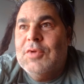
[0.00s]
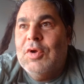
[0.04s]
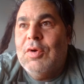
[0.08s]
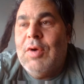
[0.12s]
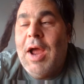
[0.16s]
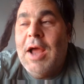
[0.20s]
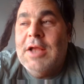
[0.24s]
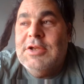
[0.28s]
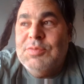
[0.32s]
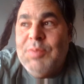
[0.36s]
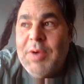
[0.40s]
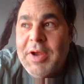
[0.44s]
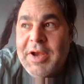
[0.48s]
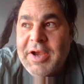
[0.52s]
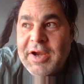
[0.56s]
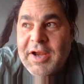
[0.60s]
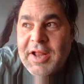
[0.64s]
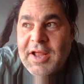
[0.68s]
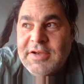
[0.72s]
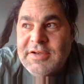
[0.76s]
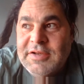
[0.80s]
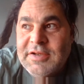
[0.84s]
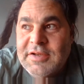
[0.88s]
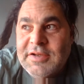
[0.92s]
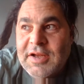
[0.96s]
Graduated in
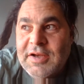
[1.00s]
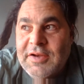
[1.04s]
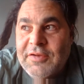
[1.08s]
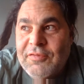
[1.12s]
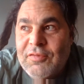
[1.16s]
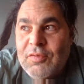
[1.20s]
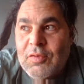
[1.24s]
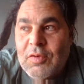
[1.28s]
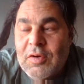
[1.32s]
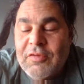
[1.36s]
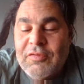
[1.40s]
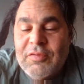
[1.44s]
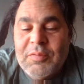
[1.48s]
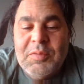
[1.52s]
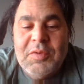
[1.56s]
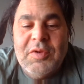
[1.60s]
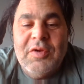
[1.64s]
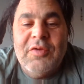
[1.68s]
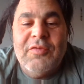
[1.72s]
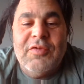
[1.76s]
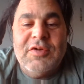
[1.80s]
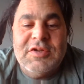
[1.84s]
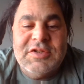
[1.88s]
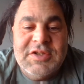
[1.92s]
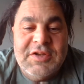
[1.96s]
1994 from the
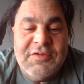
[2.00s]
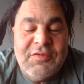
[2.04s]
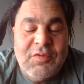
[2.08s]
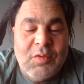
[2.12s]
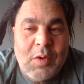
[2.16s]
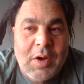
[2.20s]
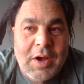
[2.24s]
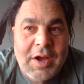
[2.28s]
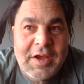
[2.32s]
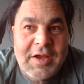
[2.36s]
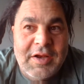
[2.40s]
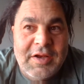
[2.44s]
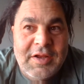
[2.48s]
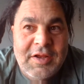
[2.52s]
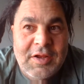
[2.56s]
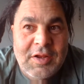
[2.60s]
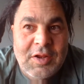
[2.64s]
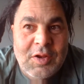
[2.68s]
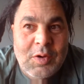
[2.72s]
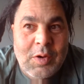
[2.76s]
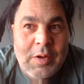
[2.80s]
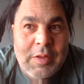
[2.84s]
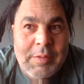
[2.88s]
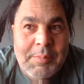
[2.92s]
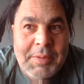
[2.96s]
University of Hawaii at
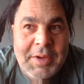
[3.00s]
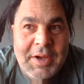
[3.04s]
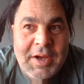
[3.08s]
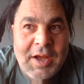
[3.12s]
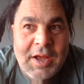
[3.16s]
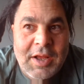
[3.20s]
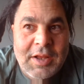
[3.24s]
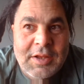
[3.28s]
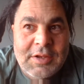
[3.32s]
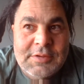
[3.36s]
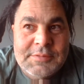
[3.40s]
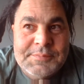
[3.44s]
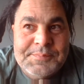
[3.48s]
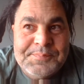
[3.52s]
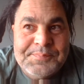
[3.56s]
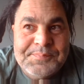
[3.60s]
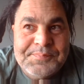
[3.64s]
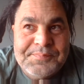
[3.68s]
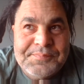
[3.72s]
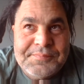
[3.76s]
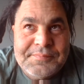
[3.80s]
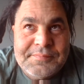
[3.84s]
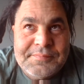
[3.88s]
Hilo on the Big Island.